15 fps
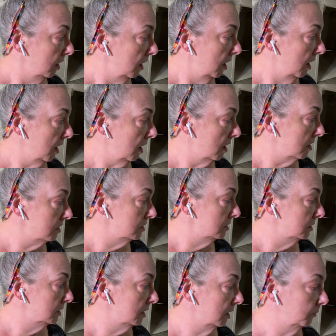
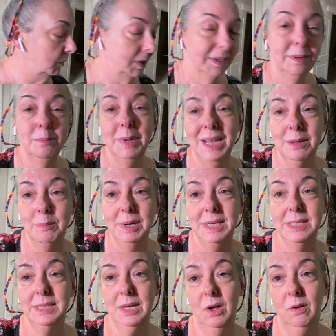And I'm gonna make
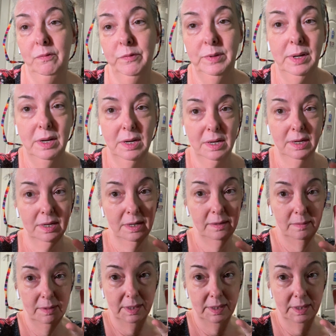myself uh,